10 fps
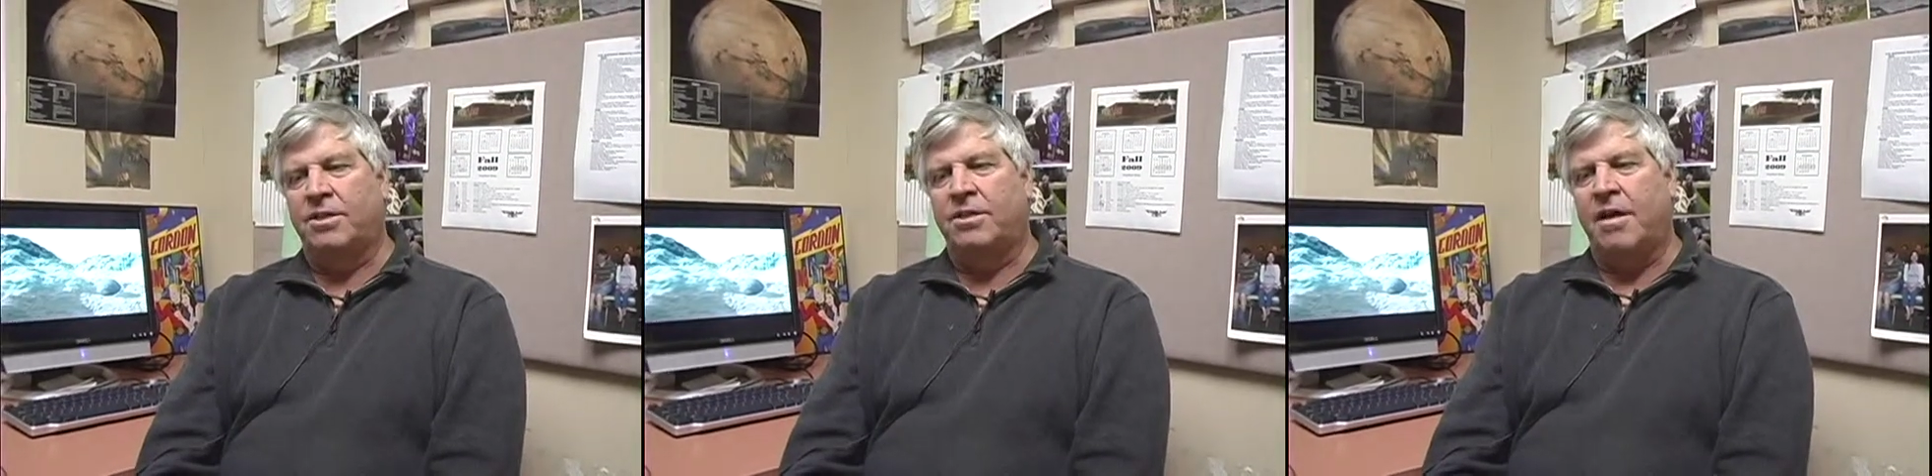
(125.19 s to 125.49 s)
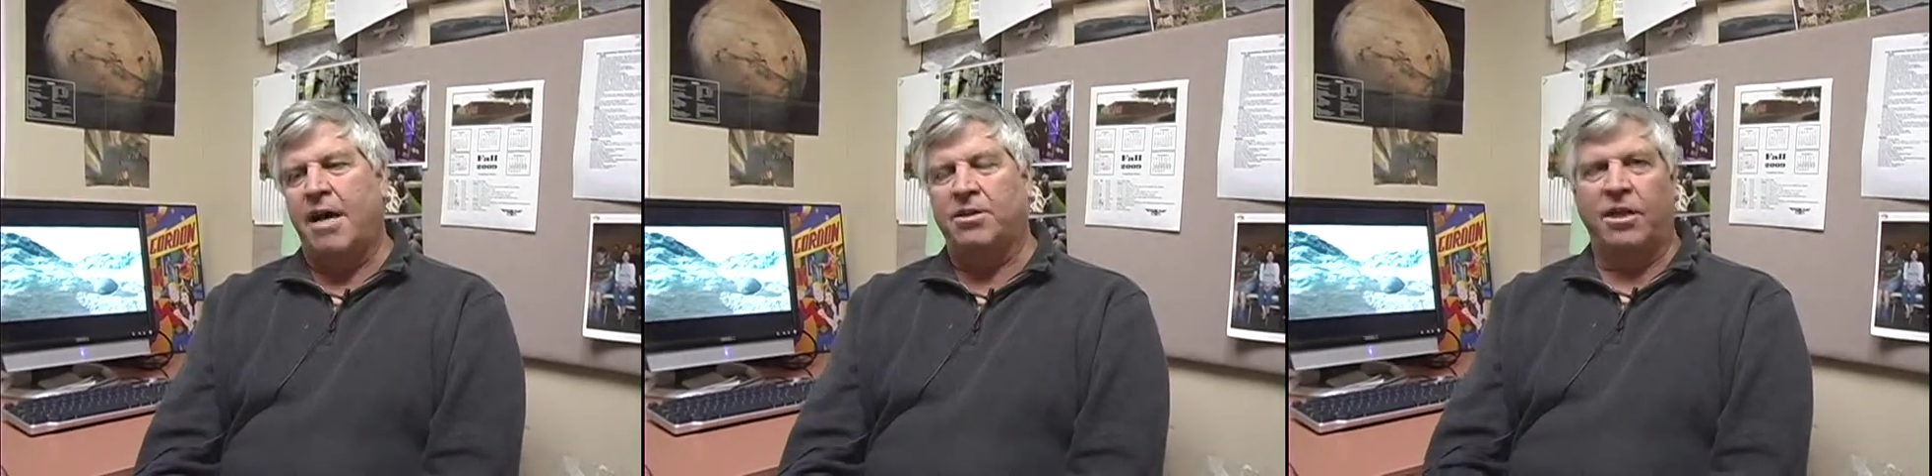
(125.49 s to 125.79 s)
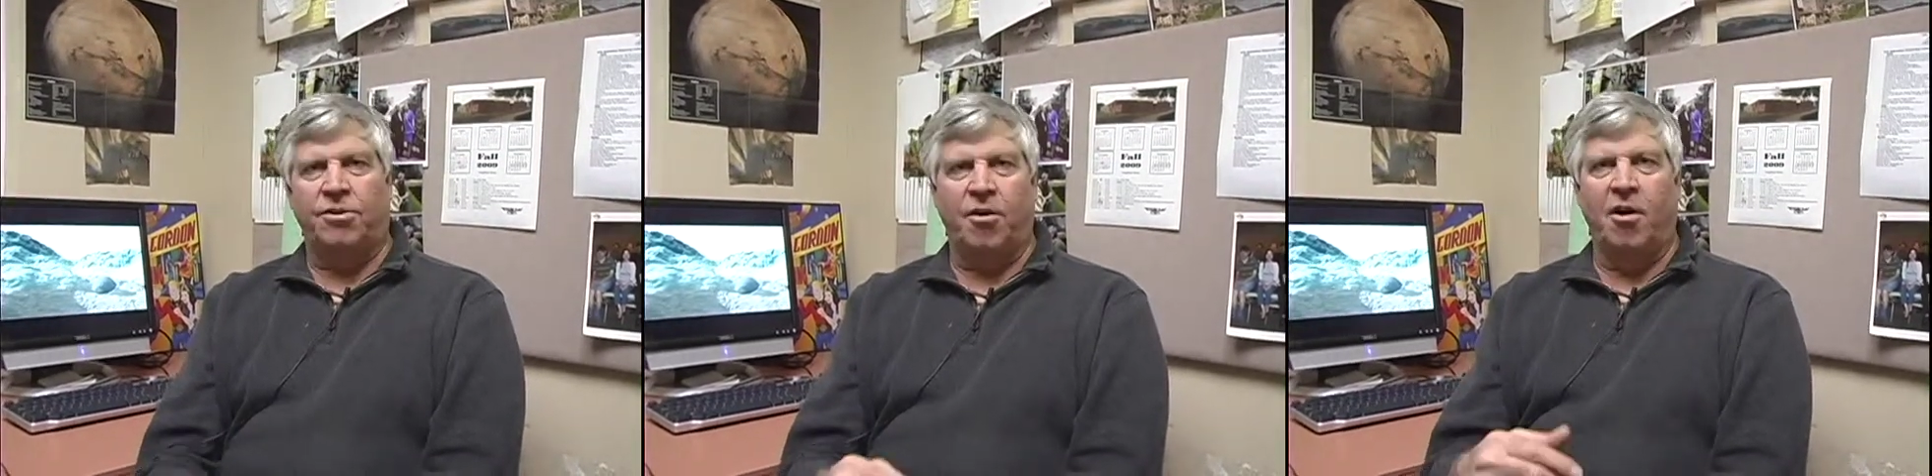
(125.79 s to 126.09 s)
to actually
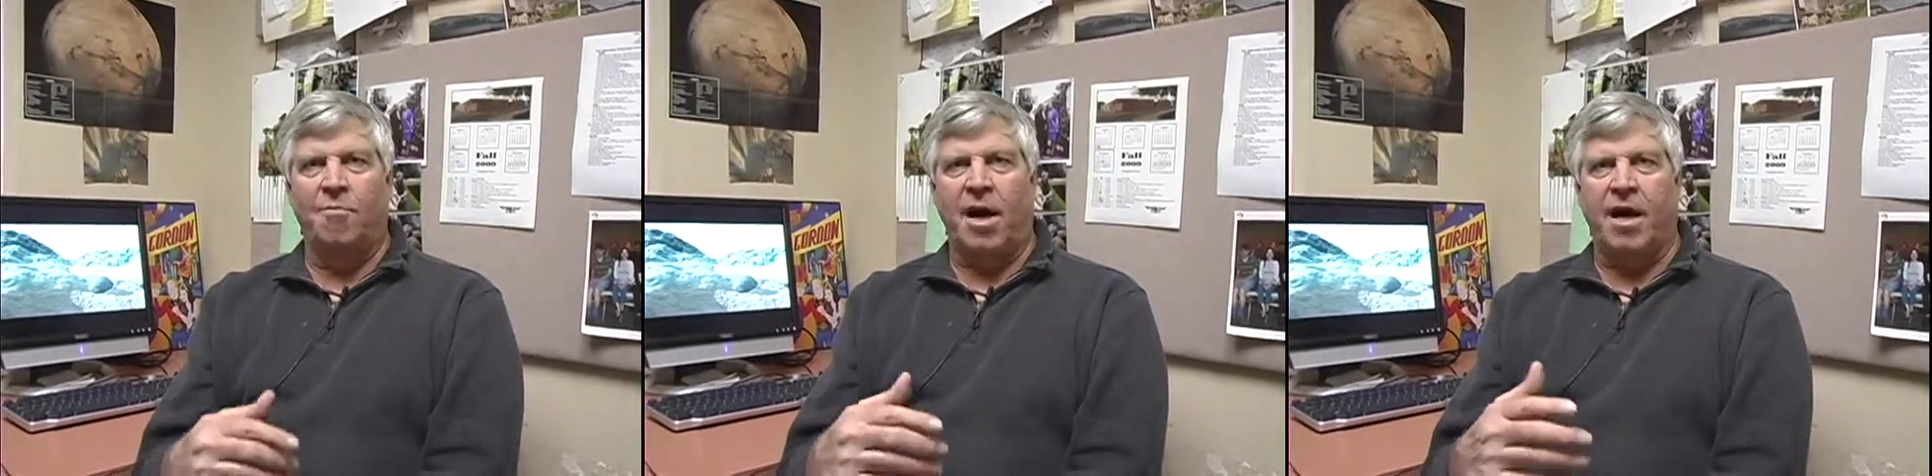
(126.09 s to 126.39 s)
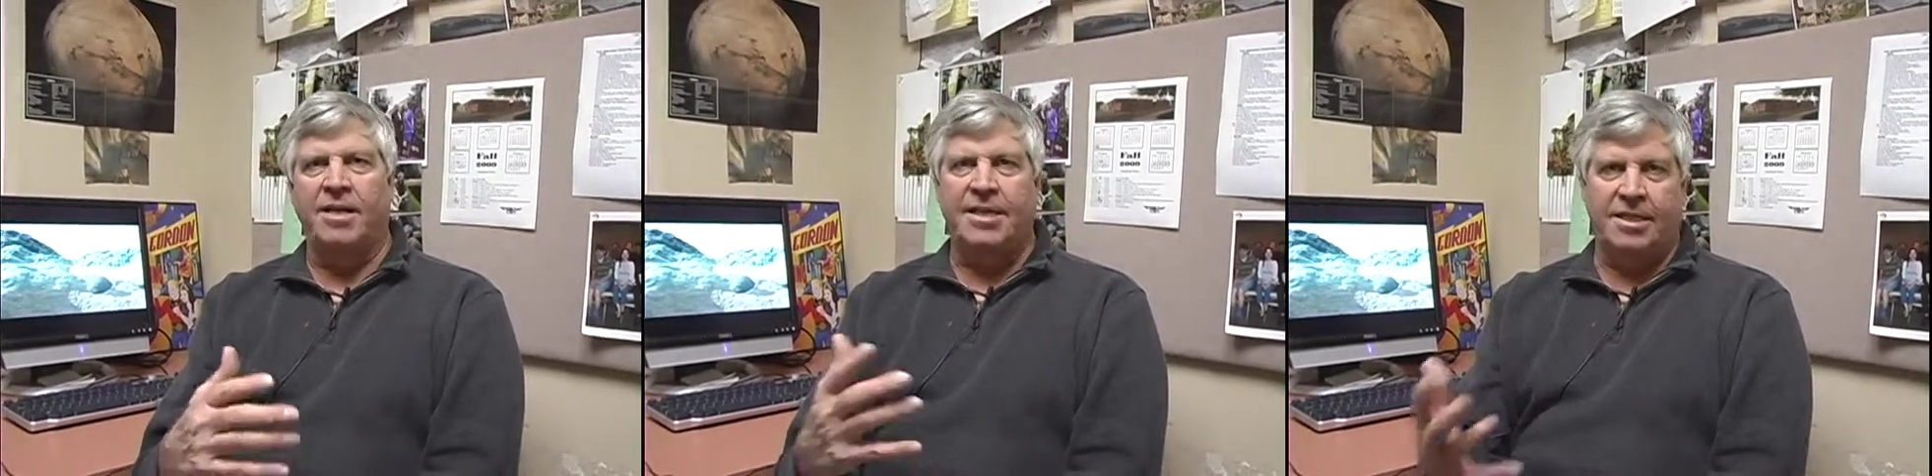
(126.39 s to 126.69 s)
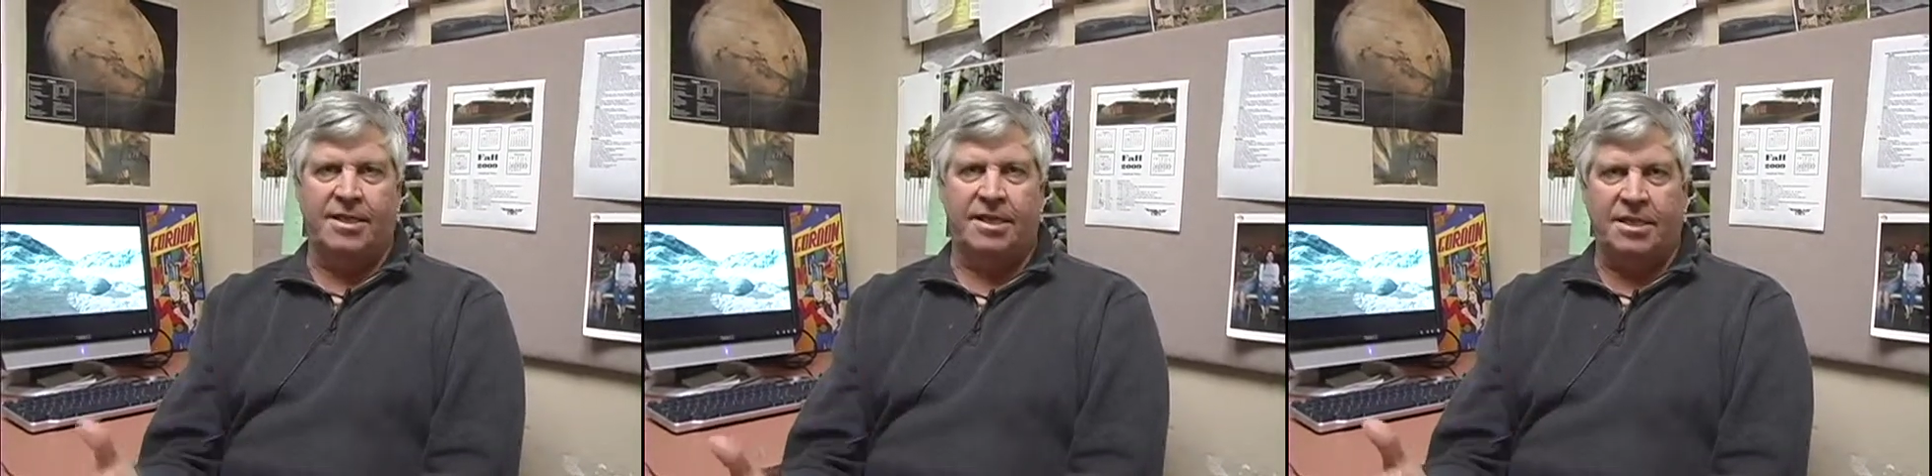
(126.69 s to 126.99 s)
turn my
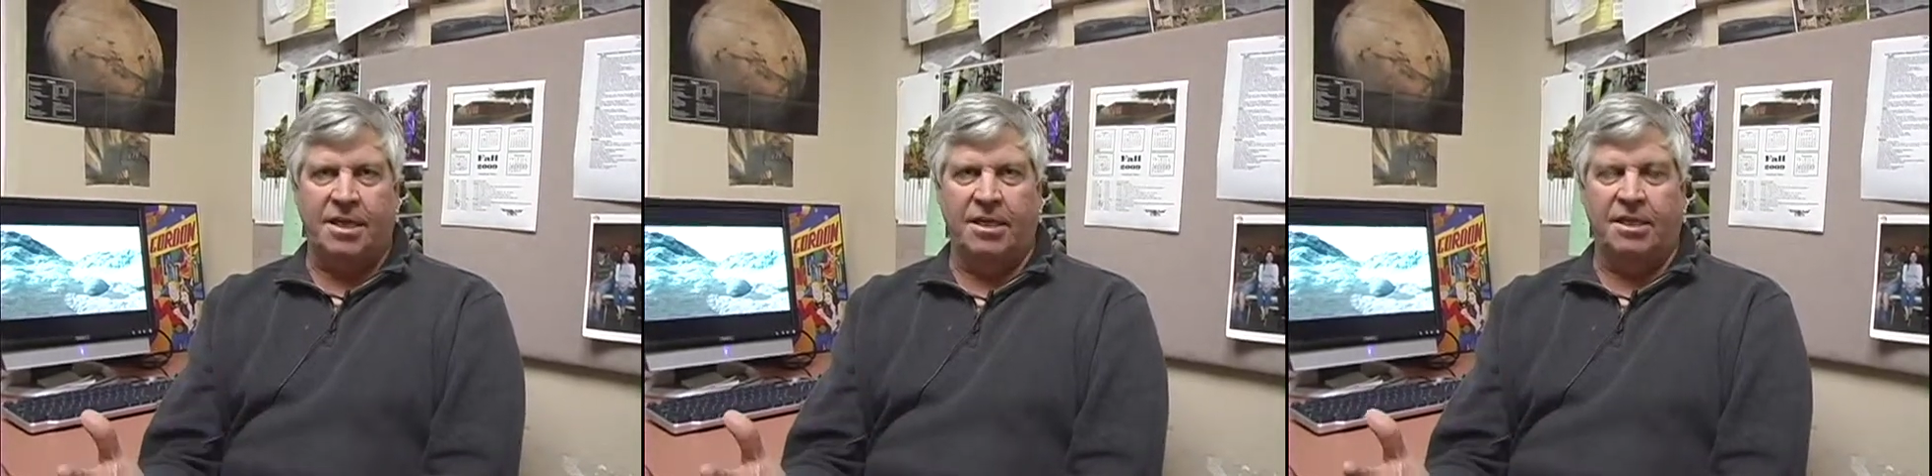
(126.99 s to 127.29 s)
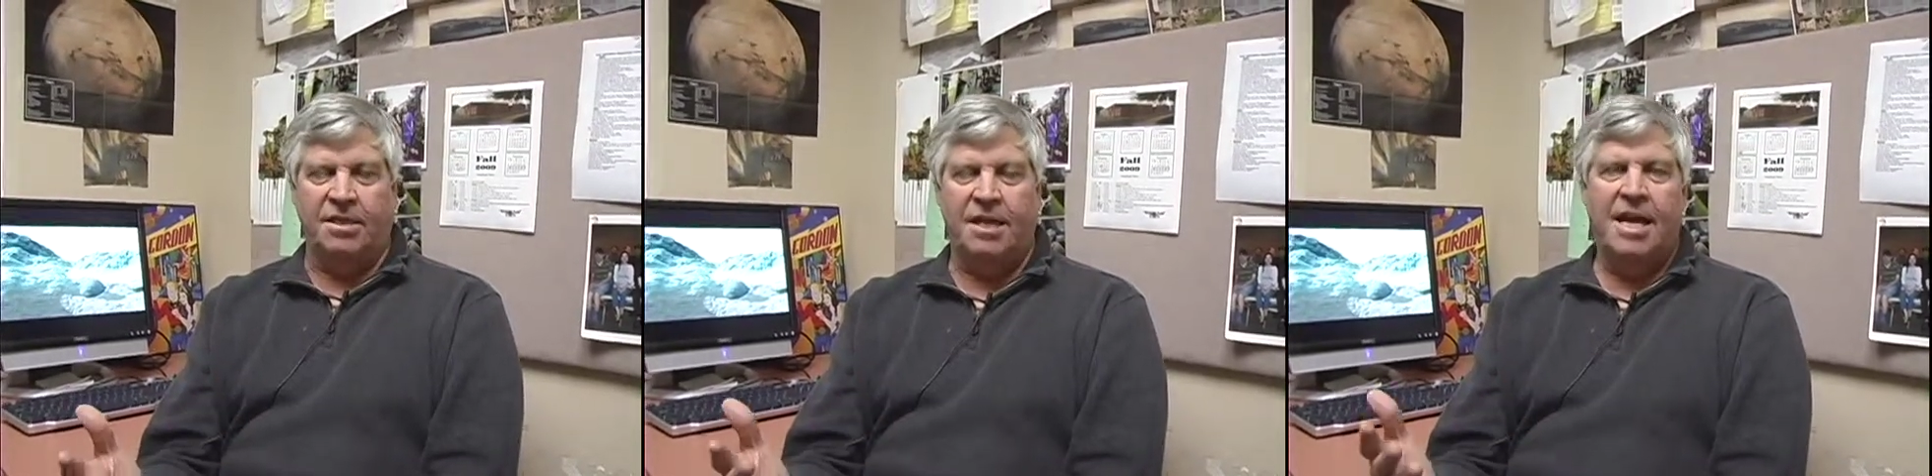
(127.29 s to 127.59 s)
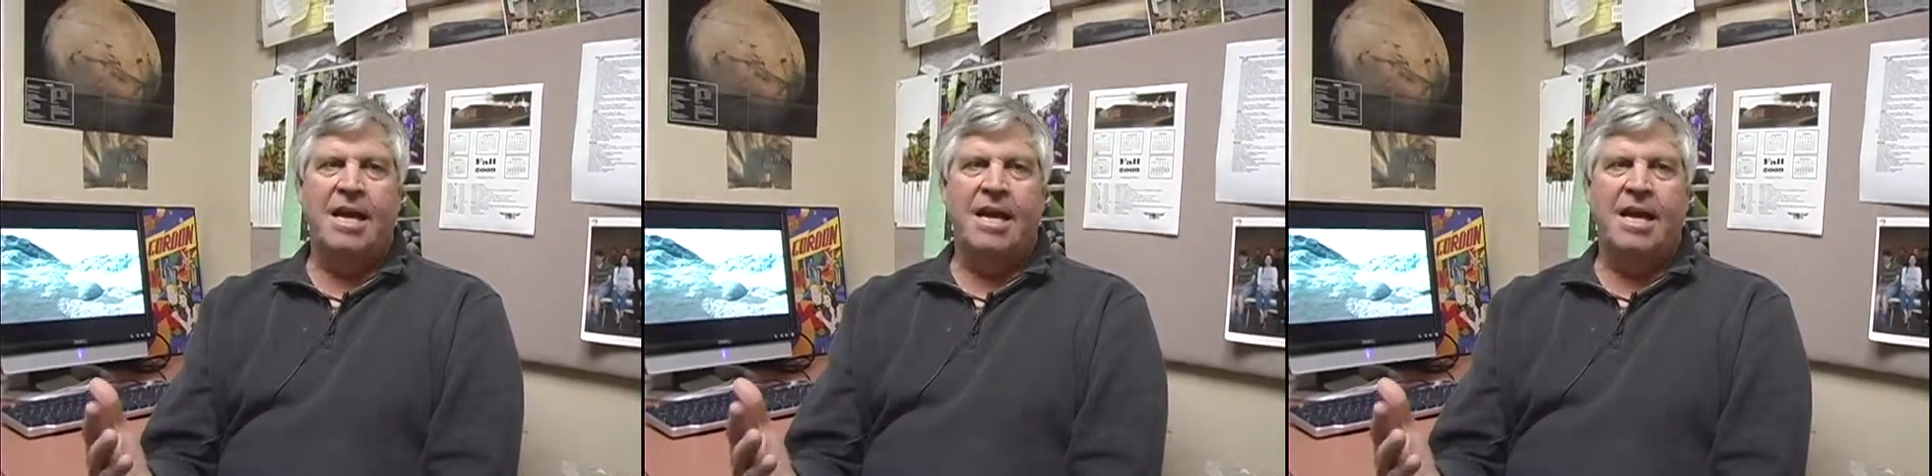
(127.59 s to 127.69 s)
artistic skills